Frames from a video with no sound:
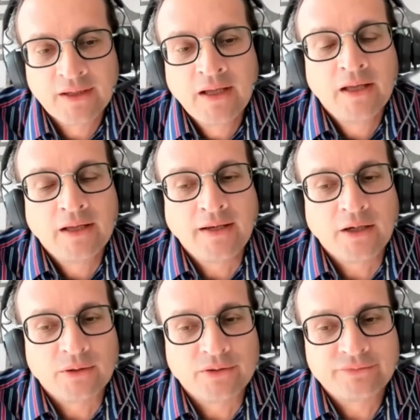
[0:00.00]
And our
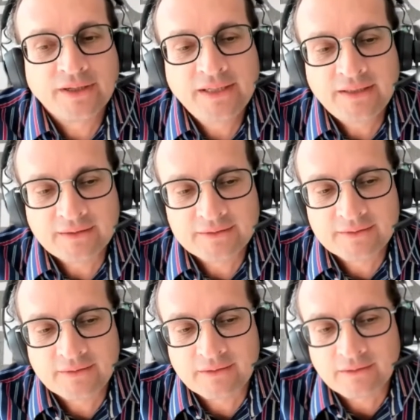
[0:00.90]
findings
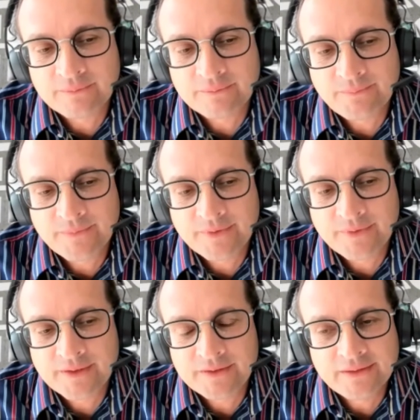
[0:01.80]
are that
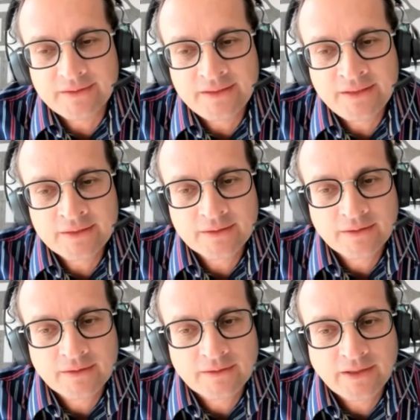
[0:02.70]
indeed
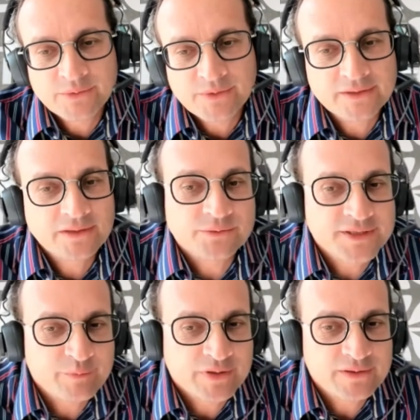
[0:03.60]
hierarchical risk
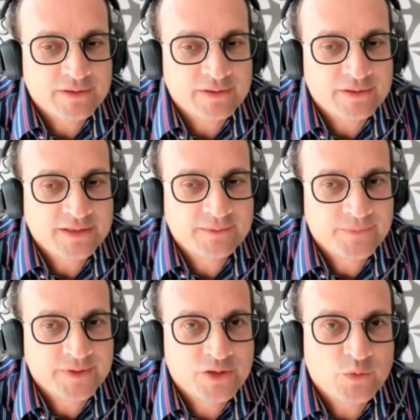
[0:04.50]
parity is
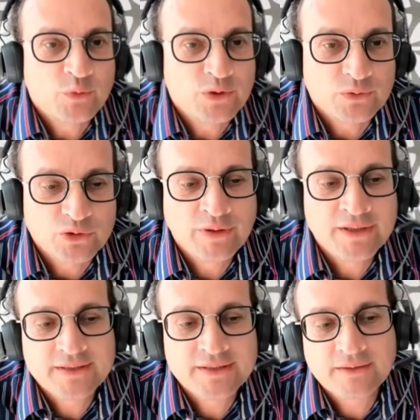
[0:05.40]
more robust
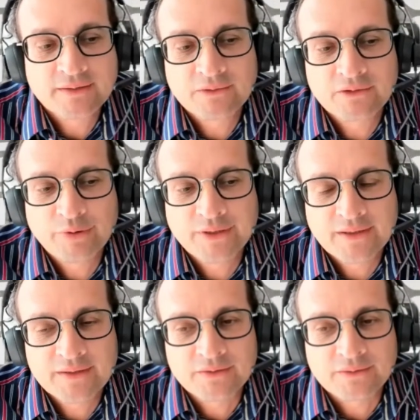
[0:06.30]
compared
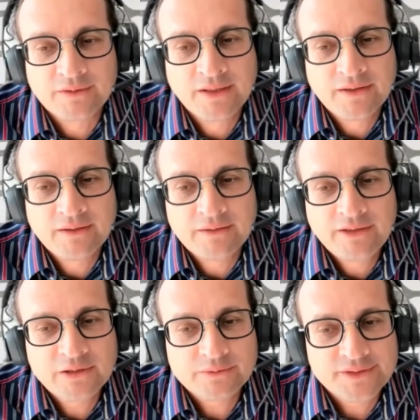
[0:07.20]
to equal risk